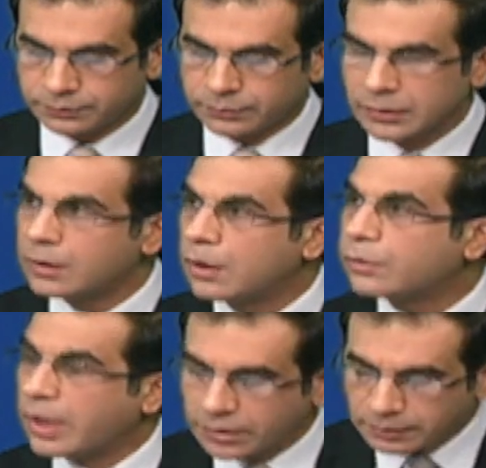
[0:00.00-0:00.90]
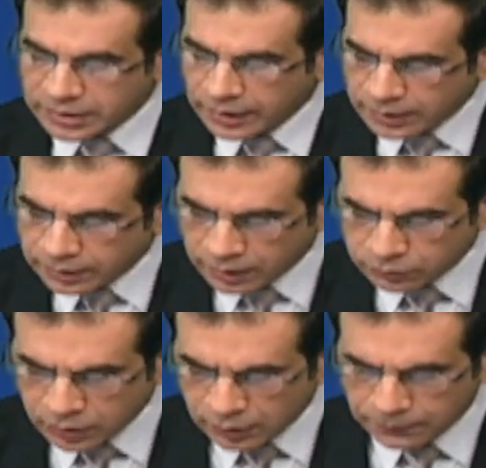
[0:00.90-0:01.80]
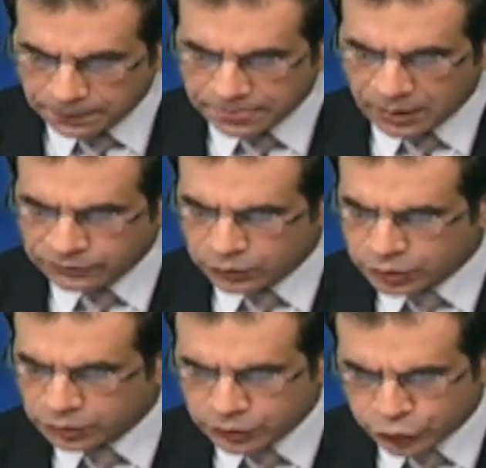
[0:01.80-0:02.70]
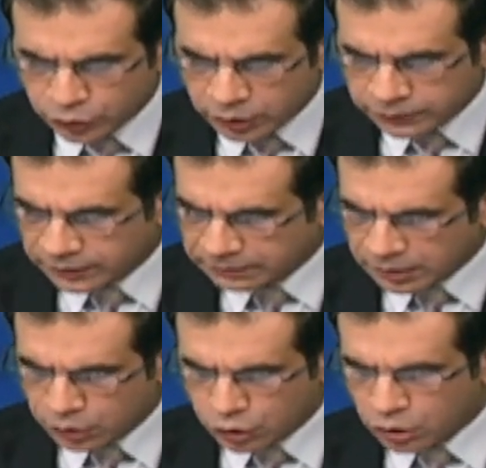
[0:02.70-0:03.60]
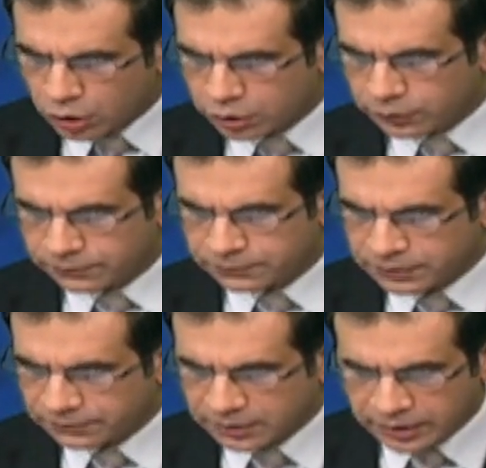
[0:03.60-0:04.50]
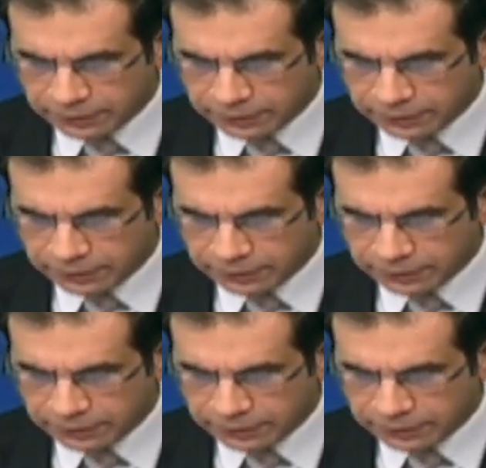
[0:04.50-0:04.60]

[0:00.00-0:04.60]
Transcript: Right, Ms. Naela, now unfortunately we're short of time. There are a lot of different diverse